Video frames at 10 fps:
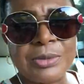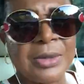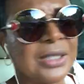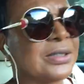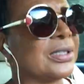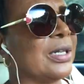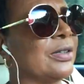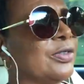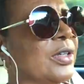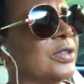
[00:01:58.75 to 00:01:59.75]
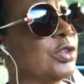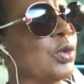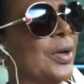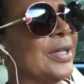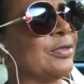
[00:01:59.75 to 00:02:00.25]
with myself. And
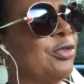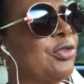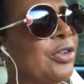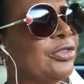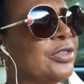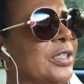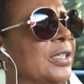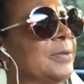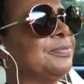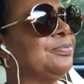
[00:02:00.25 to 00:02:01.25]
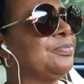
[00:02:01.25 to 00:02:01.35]
so at 50,